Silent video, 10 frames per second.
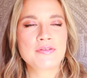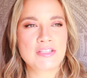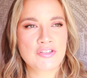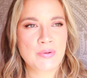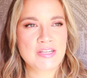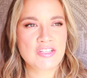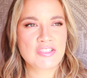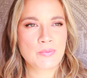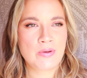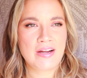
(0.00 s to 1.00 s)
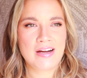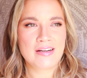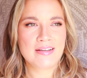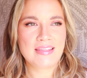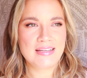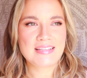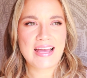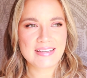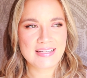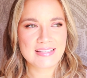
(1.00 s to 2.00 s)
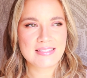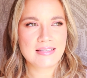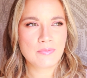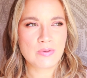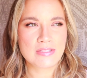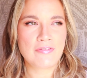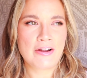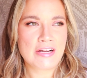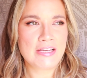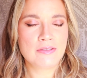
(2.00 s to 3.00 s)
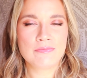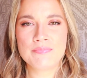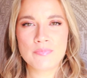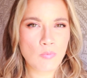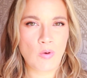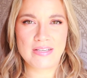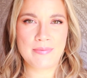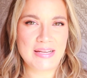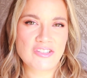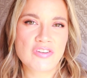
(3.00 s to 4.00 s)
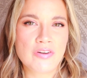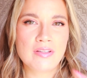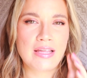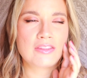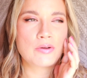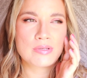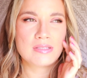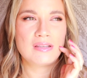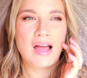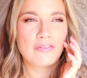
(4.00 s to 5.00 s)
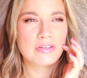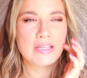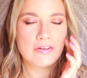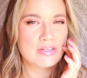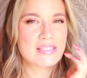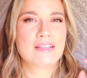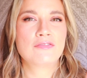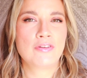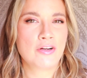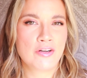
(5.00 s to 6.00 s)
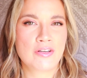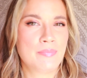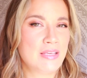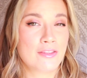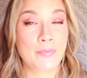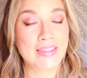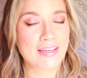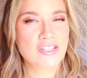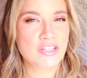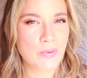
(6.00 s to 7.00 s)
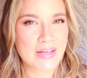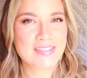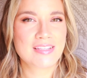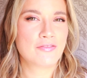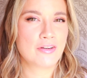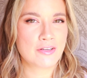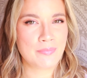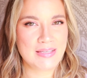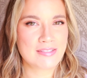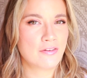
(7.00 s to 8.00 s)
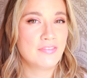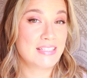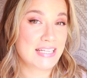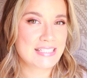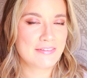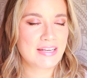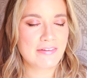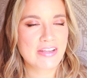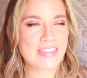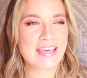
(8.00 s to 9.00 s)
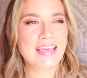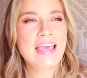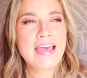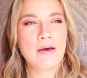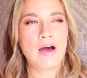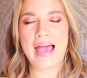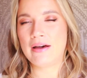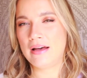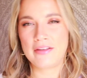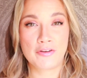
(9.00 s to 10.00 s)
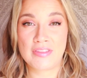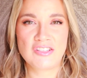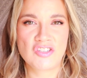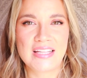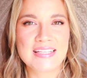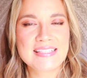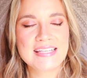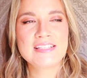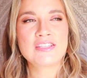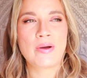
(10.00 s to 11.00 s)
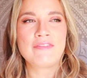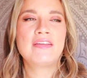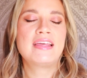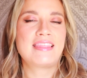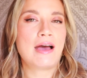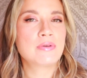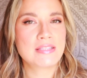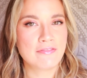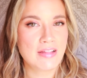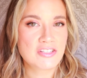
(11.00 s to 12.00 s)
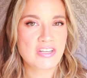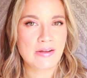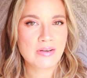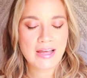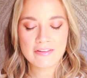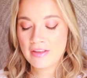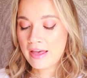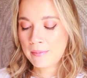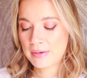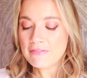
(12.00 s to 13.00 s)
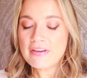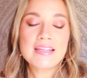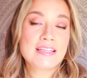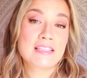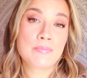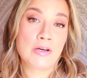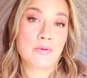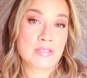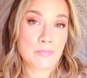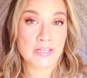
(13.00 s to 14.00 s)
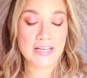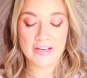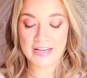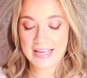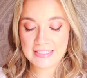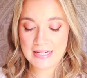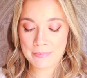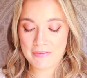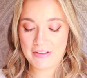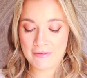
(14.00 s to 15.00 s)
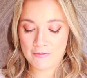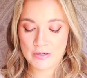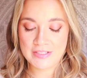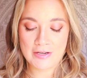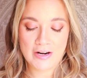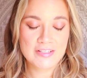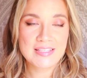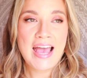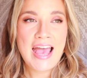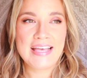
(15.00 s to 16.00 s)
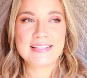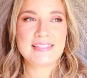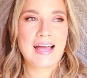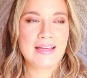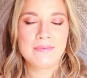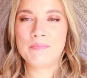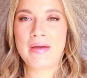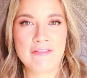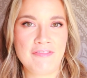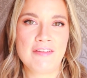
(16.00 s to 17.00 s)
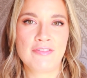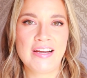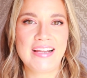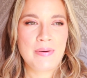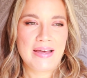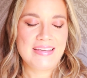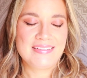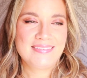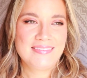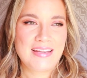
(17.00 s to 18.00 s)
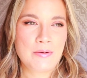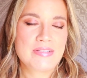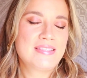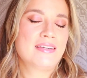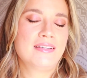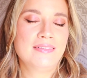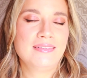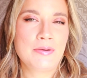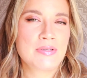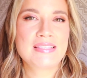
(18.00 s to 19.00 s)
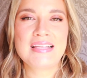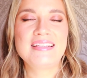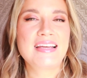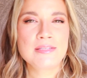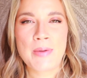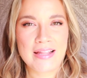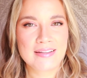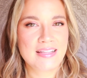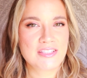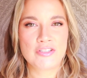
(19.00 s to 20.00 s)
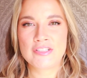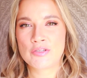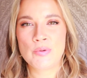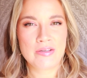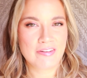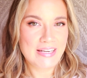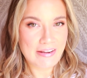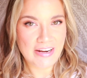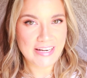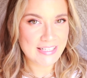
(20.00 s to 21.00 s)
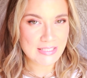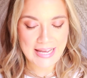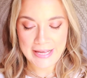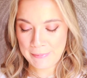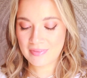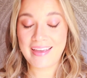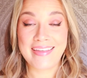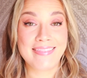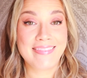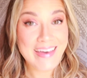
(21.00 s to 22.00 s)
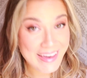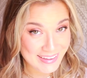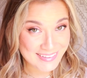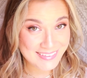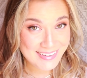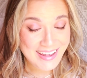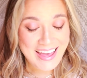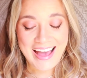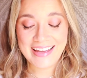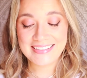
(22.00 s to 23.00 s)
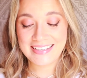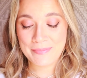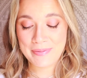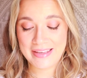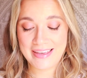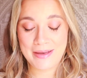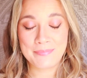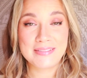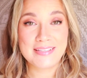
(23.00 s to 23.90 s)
situations where the antagonist was very one-dimensional. Like, there was not really a reason for her to be the way that she was and for her to be so vindictive and everything other than jealousy. So I felt like that wasn't fleshed out enough, but I felt like this book was pretty good. I ended up giving it 4 stars. It's not my favorite, but it was a nice palate cleanser. It was a quick read. I read it in a day. And then I ended up picking up